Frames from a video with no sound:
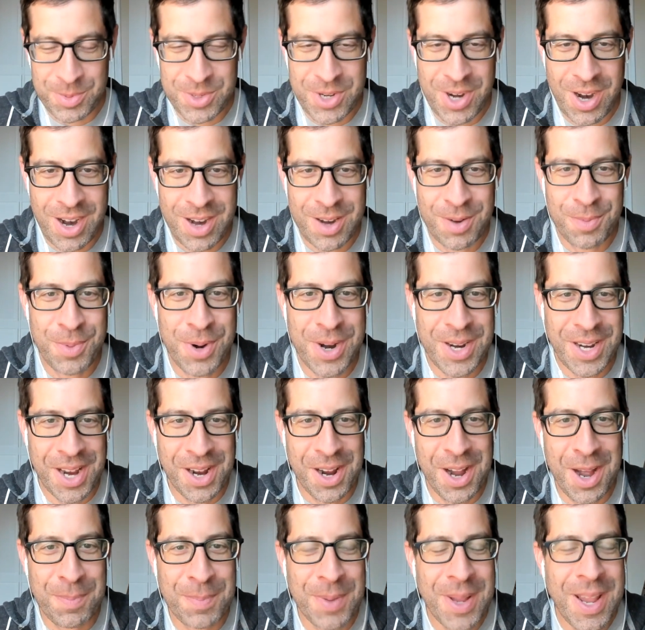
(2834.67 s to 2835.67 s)
I'm sorry, you're
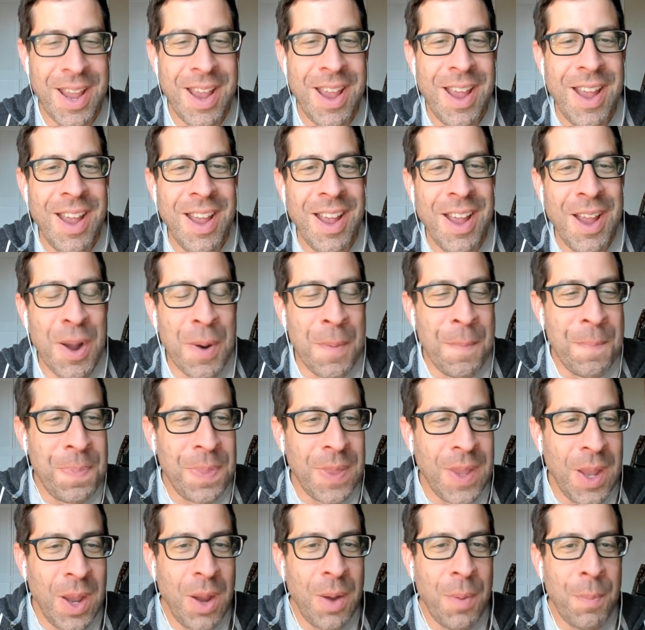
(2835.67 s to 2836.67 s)
breaking up.
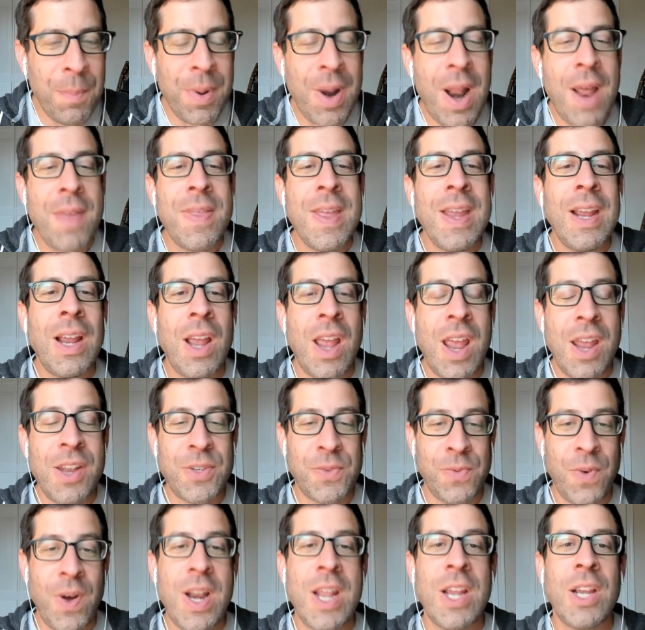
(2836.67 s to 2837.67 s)
But I think
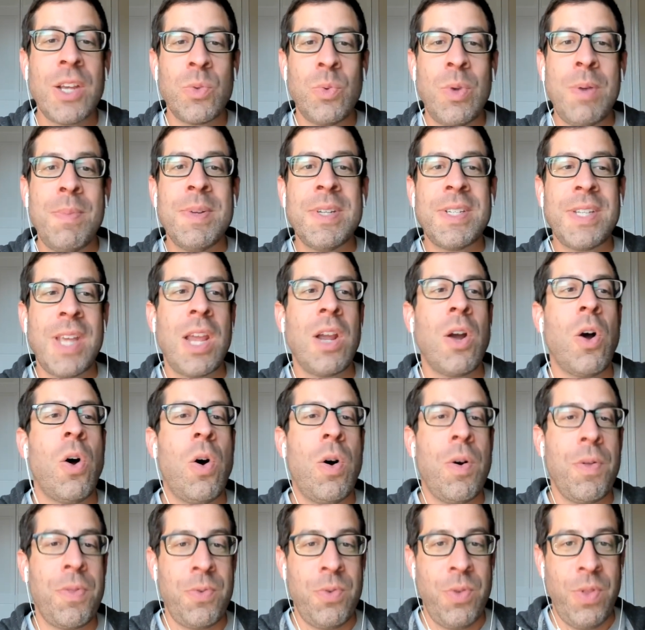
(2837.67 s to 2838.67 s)
it's funny because we've been saying
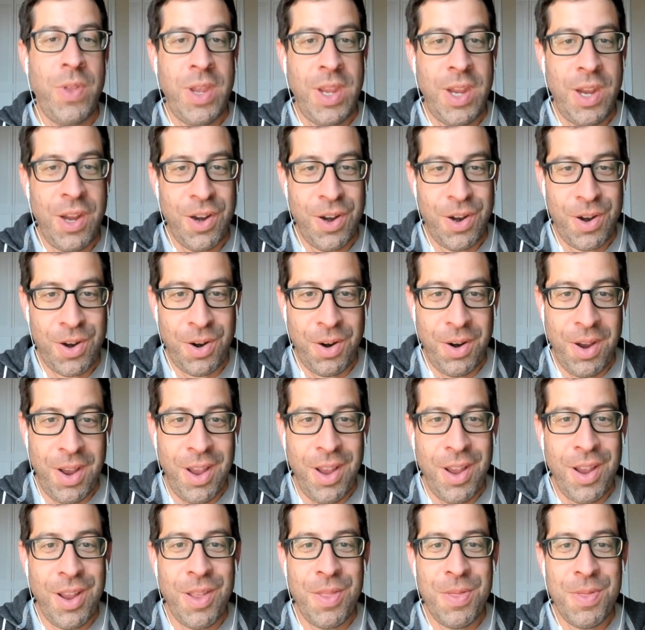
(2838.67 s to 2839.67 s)
all through the year,
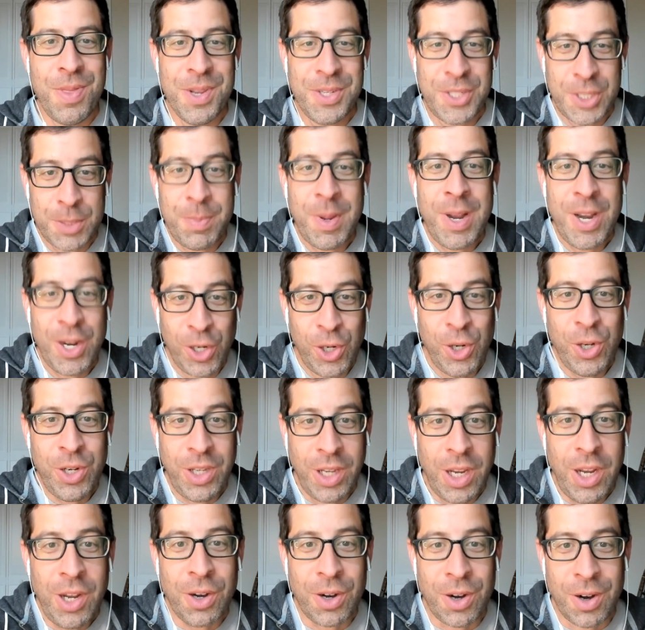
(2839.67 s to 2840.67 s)
this has been a good
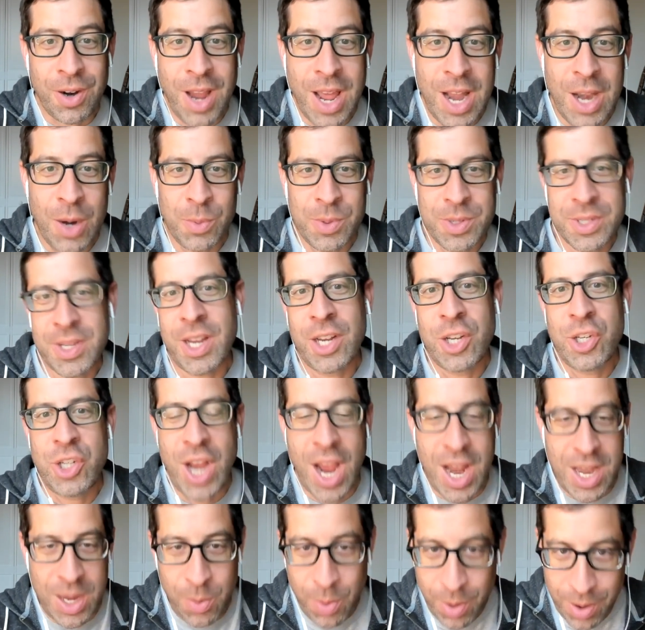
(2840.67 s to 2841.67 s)
year, and it was like
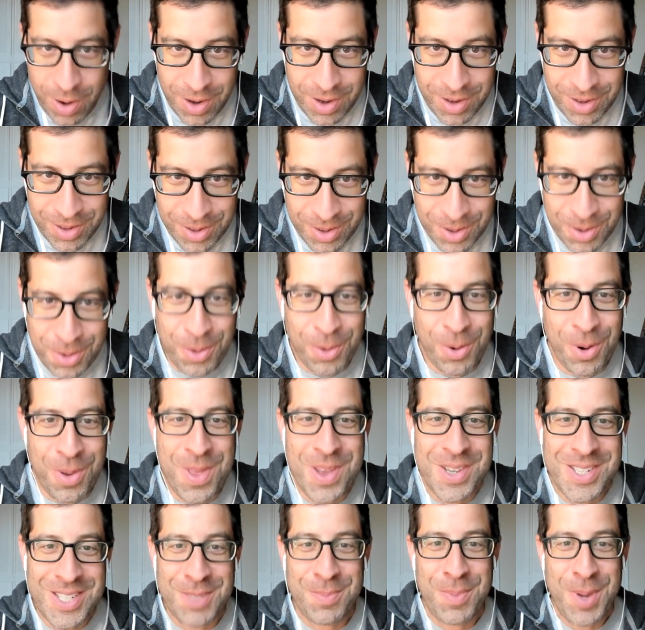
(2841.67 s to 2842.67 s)
January, or
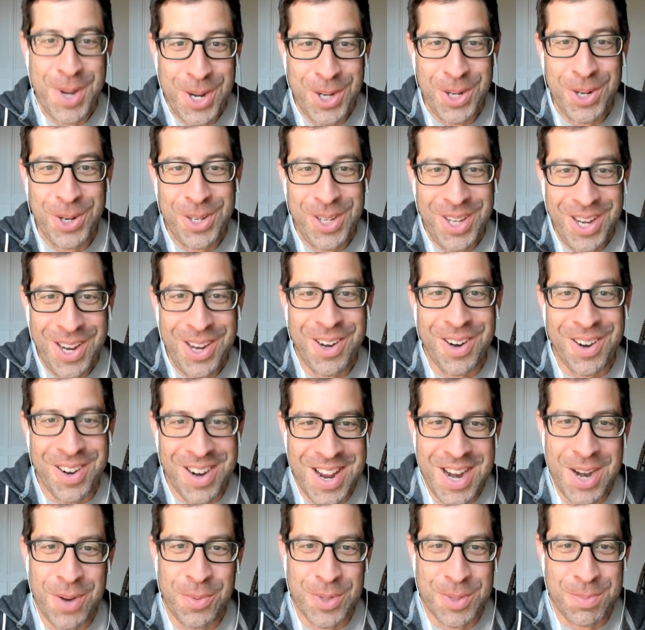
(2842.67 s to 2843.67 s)
this has been a good year,
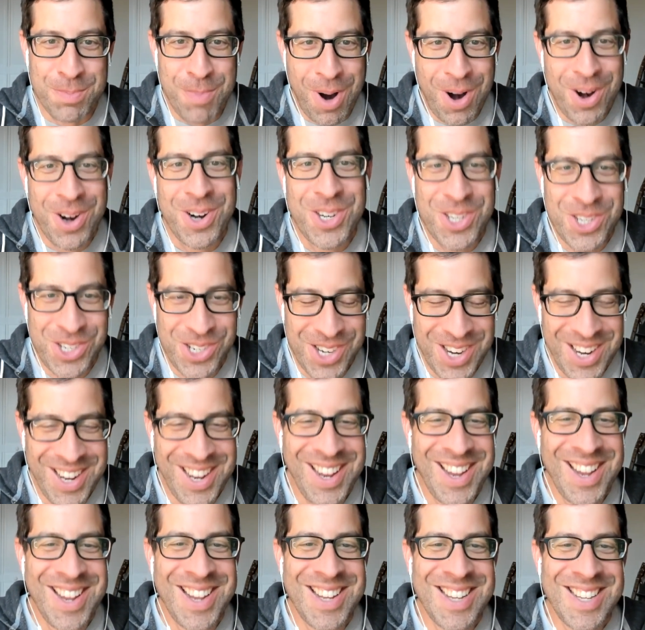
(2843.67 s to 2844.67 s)
and it was March.
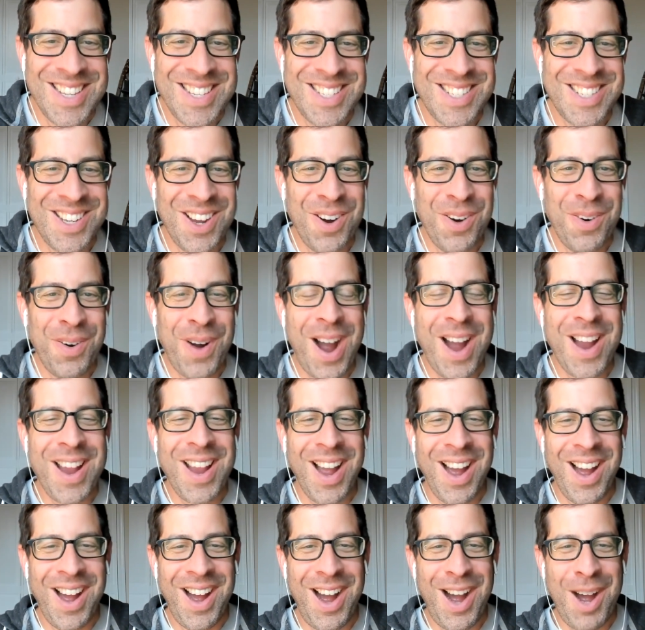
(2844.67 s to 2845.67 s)
So I,
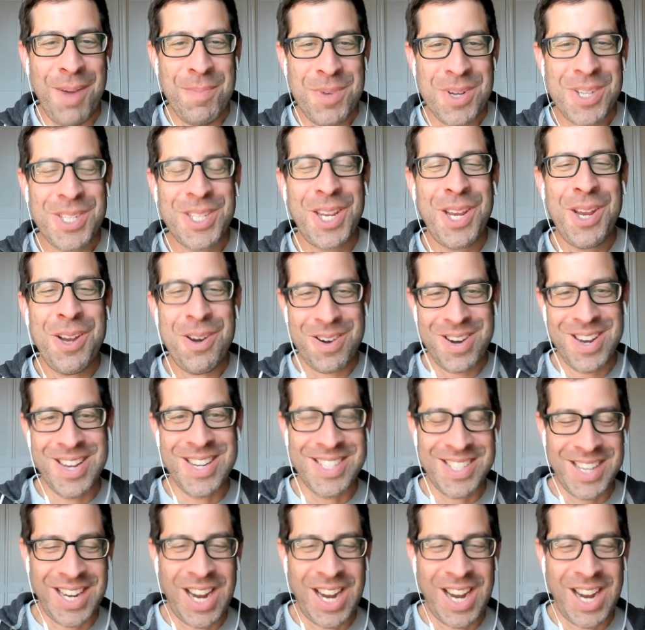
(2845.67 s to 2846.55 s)
I'm just curious.